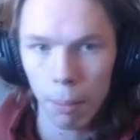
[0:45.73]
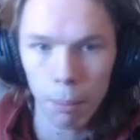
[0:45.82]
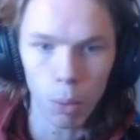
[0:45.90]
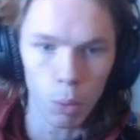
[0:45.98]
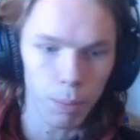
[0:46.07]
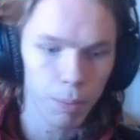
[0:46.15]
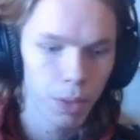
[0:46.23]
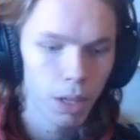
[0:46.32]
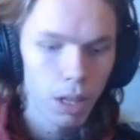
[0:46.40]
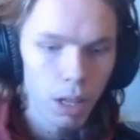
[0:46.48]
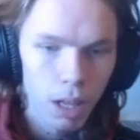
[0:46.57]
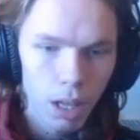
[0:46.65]
Cool.
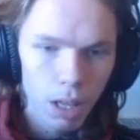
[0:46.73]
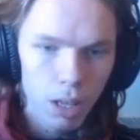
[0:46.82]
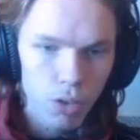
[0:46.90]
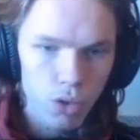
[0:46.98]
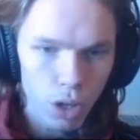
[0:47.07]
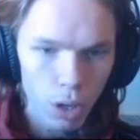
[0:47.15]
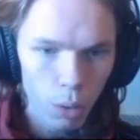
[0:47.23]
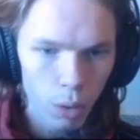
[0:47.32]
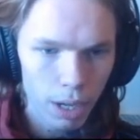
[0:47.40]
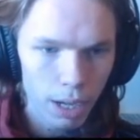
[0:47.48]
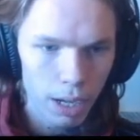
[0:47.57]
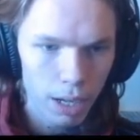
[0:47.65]
So,
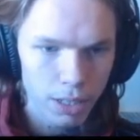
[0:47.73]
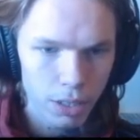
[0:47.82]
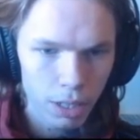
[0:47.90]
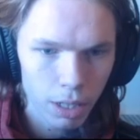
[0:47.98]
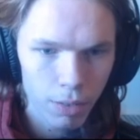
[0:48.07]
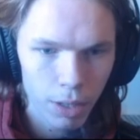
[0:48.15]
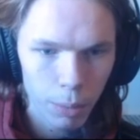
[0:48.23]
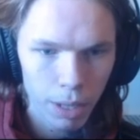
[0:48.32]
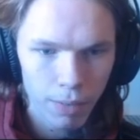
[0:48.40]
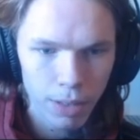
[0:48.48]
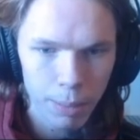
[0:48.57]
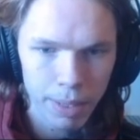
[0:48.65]
starting off here, we
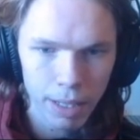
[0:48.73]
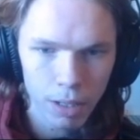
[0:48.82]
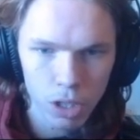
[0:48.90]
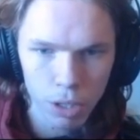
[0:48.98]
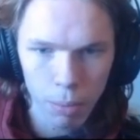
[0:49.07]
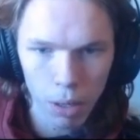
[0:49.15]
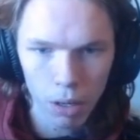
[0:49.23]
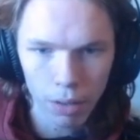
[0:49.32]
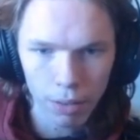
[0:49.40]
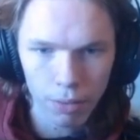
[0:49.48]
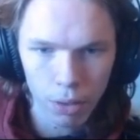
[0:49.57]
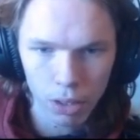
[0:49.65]
have the beginner's bar,
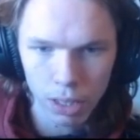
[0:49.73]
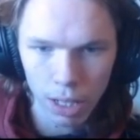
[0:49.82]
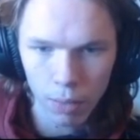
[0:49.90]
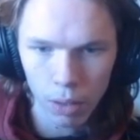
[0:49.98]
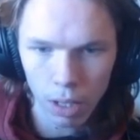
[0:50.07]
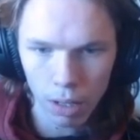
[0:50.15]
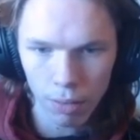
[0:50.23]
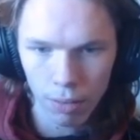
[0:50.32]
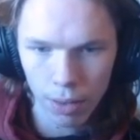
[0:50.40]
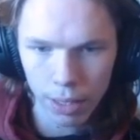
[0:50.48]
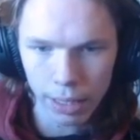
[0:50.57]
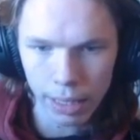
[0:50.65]
the first level of
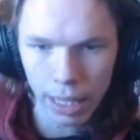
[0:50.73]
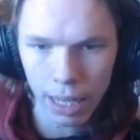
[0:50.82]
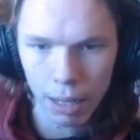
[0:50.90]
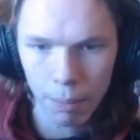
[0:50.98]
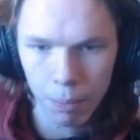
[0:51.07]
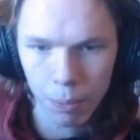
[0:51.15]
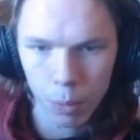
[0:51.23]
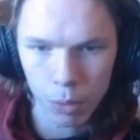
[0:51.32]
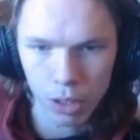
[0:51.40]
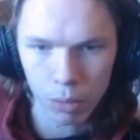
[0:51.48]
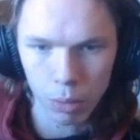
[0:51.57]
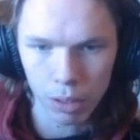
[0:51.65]
the game. We're
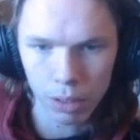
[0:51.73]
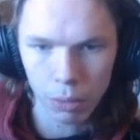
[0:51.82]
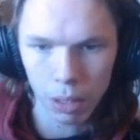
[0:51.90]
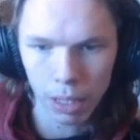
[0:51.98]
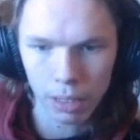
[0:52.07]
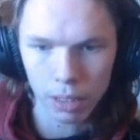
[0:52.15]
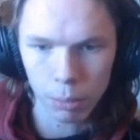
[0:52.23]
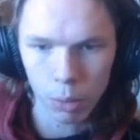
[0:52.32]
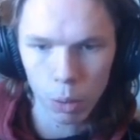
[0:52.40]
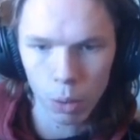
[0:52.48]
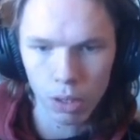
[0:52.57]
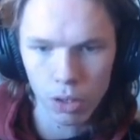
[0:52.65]
just going to want to collect some
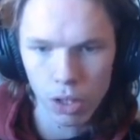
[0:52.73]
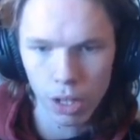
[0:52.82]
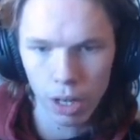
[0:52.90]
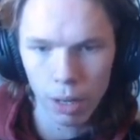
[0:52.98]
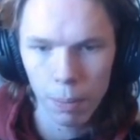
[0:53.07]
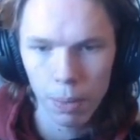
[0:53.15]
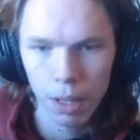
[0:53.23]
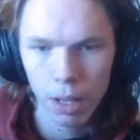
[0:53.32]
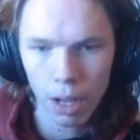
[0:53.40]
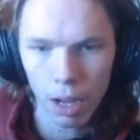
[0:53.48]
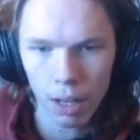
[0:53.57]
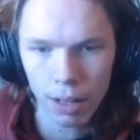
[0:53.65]
coins here.
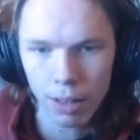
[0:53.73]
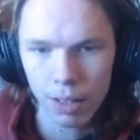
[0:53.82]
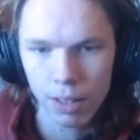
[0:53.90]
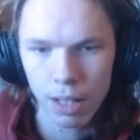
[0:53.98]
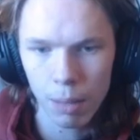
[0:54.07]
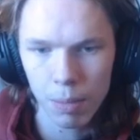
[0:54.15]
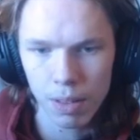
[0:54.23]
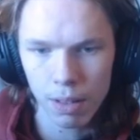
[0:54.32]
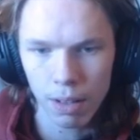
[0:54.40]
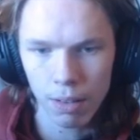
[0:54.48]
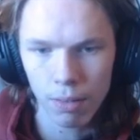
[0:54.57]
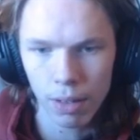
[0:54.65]
Now, this game is
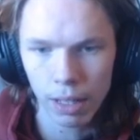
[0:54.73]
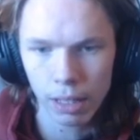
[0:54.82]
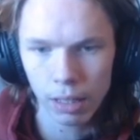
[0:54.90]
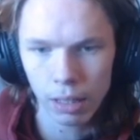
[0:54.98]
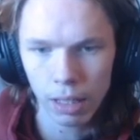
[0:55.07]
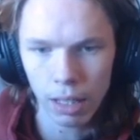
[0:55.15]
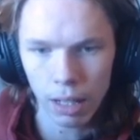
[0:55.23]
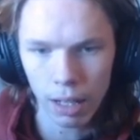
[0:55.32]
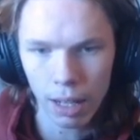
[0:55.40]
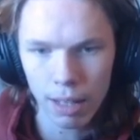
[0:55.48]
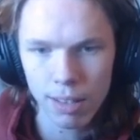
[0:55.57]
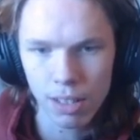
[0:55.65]
very clearly
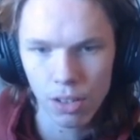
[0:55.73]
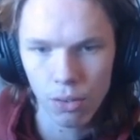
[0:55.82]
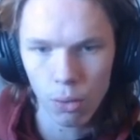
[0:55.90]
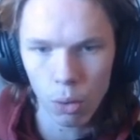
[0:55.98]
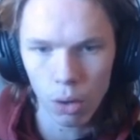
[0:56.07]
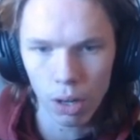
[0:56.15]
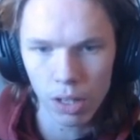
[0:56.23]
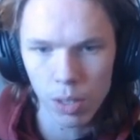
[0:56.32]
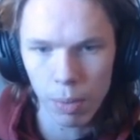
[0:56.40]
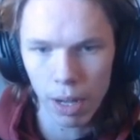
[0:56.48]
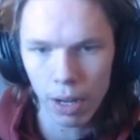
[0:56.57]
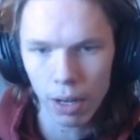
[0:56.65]
an N64
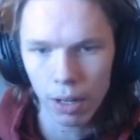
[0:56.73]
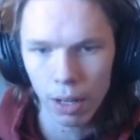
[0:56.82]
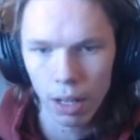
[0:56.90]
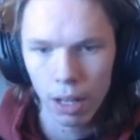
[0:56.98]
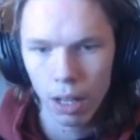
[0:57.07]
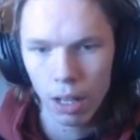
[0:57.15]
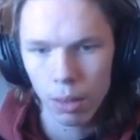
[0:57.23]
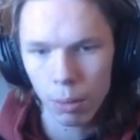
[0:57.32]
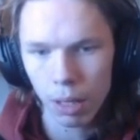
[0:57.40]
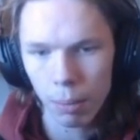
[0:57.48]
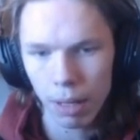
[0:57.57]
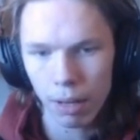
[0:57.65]
inspired
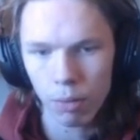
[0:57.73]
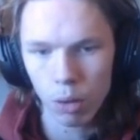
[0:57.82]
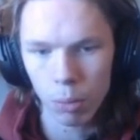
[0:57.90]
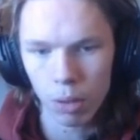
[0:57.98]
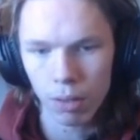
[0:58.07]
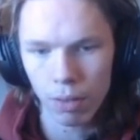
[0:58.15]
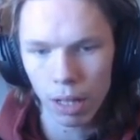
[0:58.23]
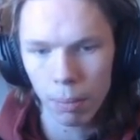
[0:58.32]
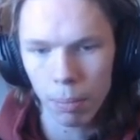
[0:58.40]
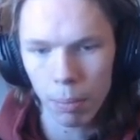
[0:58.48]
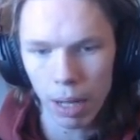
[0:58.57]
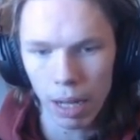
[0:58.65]
3D platformer
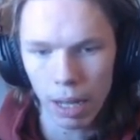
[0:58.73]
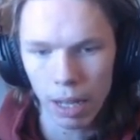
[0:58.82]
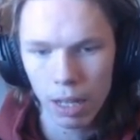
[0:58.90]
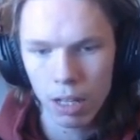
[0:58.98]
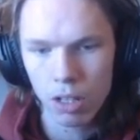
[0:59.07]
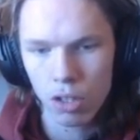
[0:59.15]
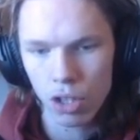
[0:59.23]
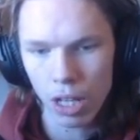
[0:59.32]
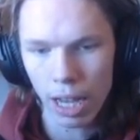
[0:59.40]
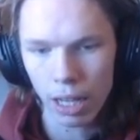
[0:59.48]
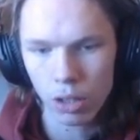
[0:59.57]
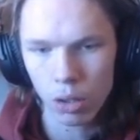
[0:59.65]
developed by
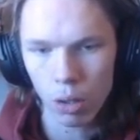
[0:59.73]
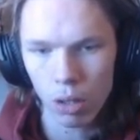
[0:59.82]
Siactro,